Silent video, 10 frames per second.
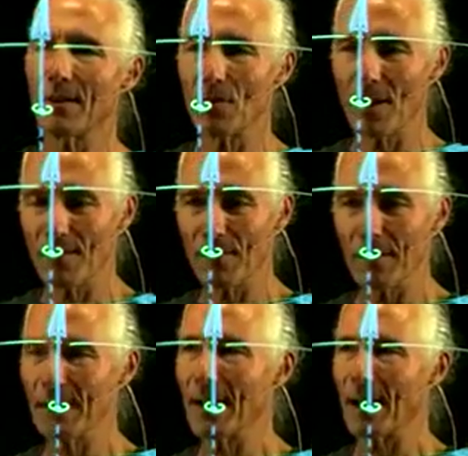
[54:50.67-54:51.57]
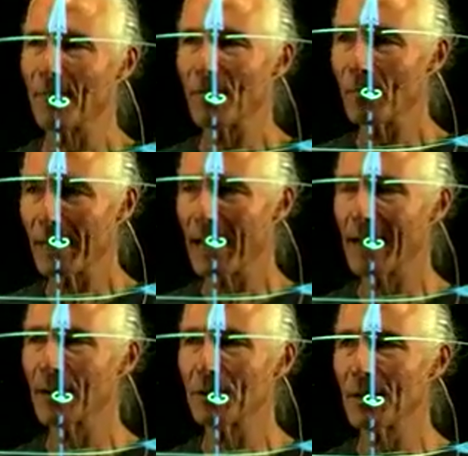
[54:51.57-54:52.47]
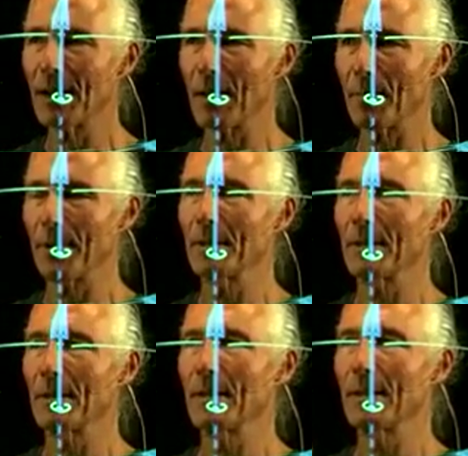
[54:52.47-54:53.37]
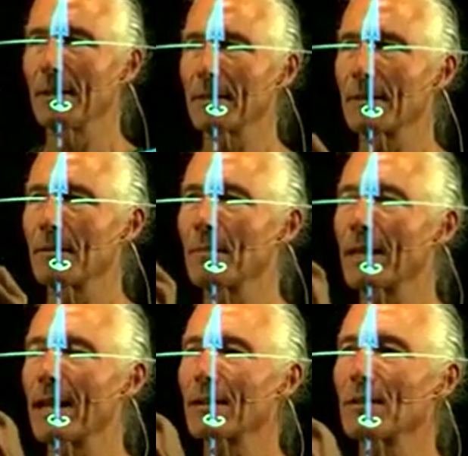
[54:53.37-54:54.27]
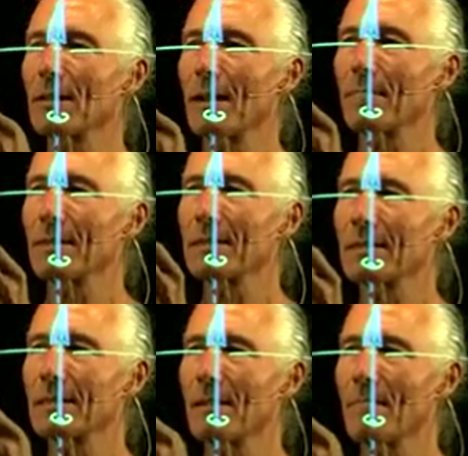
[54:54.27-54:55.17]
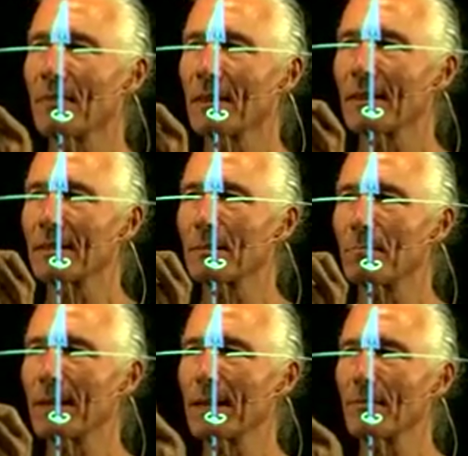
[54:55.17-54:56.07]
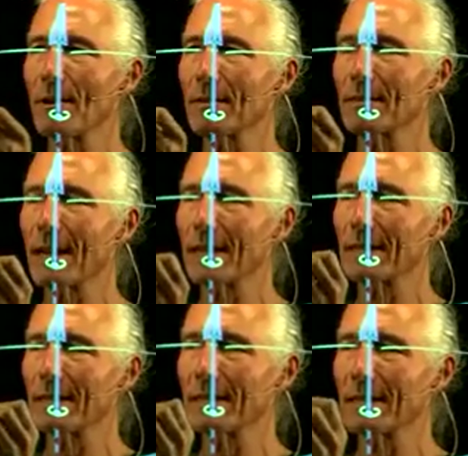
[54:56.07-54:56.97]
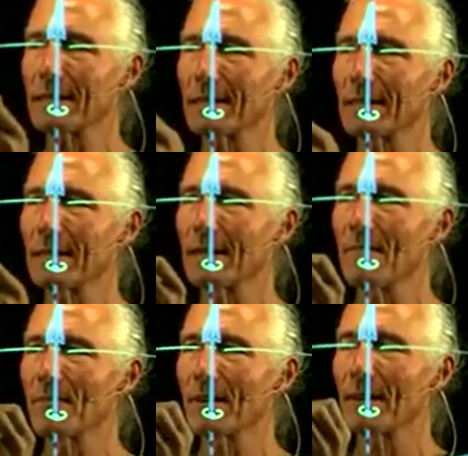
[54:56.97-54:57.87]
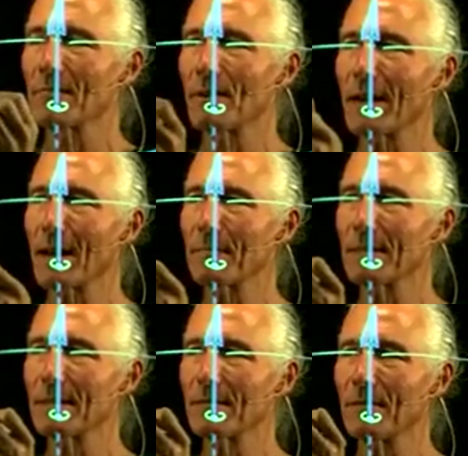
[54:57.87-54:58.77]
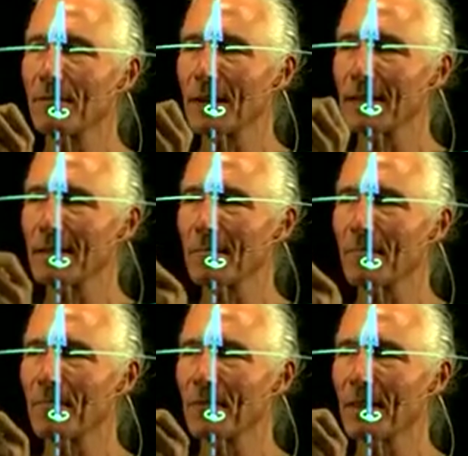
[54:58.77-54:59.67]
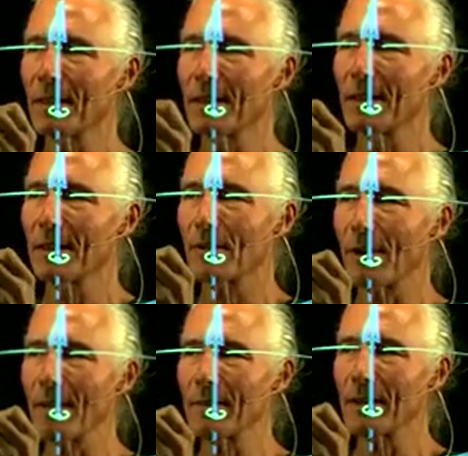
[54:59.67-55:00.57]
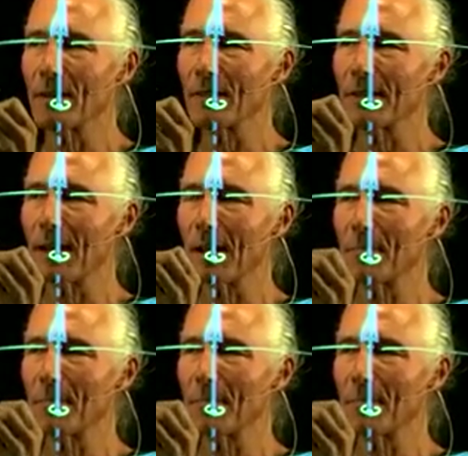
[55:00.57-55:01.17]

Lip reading: have for a top, for a mechanical top. So a mechanical top that's spinning around its axis, And what happens if you've got some gravity on the top,